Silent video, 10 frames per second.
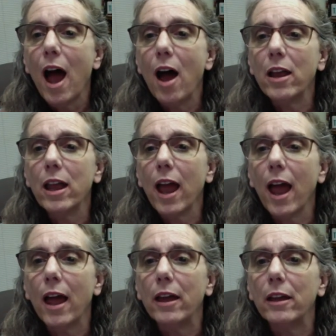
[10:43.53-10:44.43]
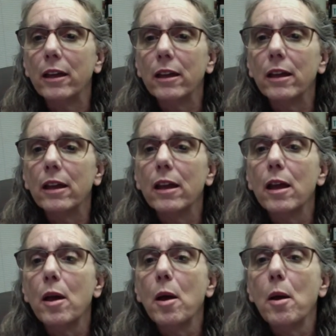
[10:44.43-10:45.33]
Okay.
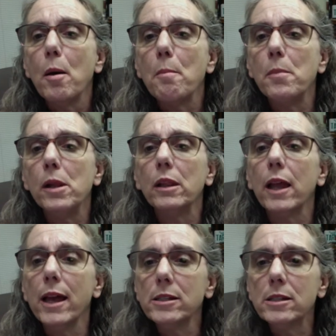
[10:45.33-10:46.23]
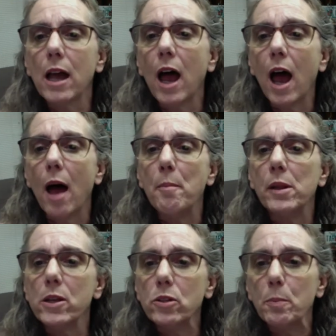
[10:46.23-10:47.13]
Melissa
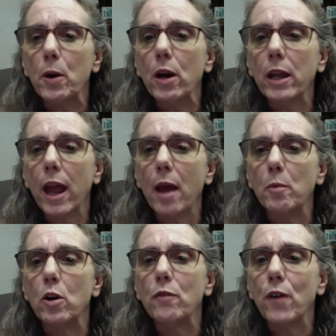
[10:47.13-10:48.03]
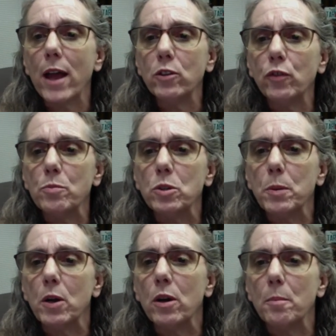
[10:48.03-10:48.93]
Burkhammer, advice from
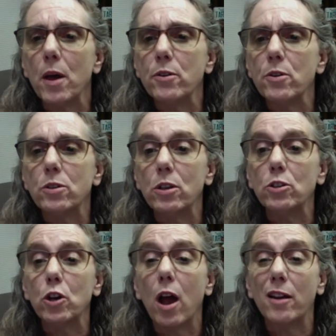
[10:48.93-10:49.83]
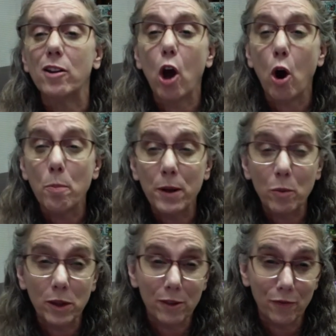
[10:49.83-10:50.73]
Spirit, mother or sister, on coping
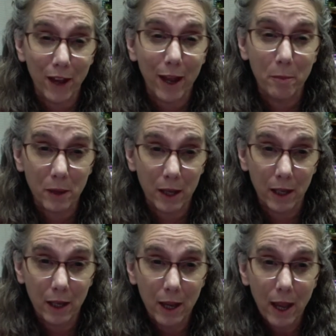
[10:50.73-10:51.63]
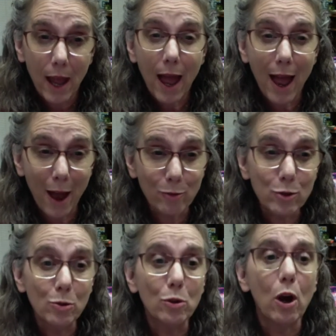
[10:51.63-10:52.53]
with the family. How
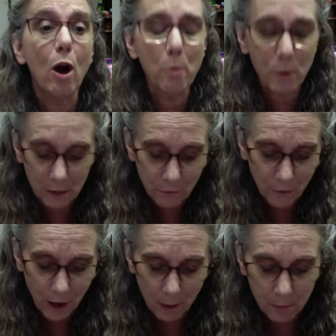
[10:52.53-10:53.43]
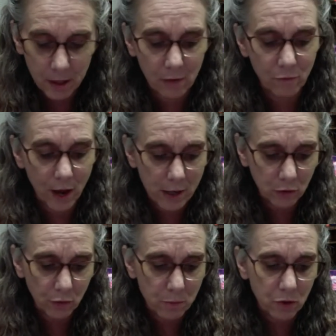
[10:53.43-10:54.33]
to cope with the family.
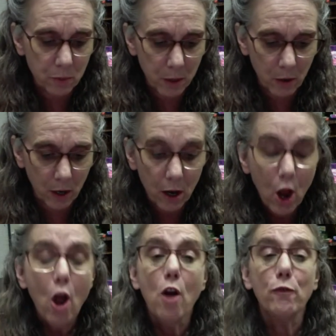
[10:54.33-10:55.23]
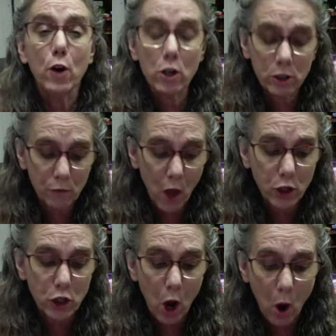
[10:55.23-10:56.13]
Advice from Spirit. First of all,
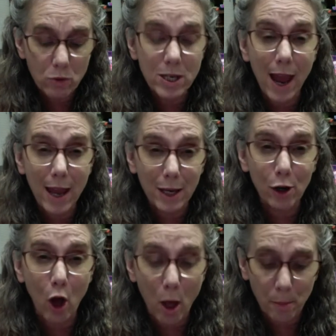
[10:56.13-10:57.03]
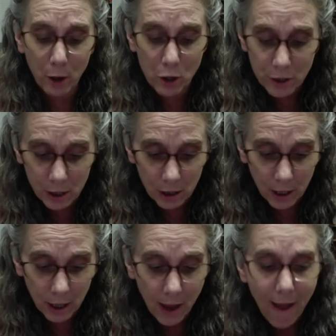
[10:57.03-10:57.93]
don't take it all
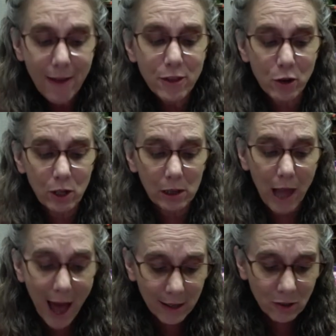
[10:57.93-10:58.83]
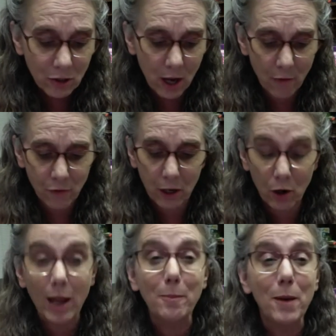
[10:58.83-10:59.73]
personally. There's a lot of stuff
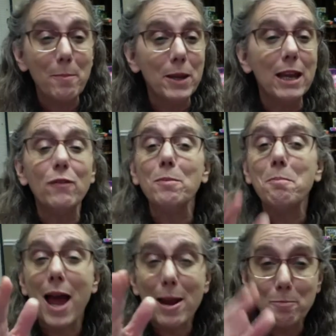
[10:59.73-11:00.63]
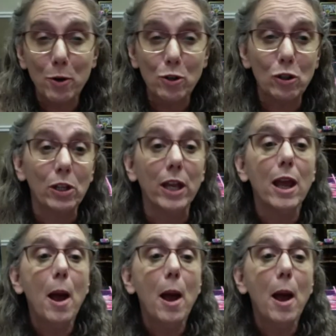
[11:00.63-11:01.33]
here. It might be even meant personally,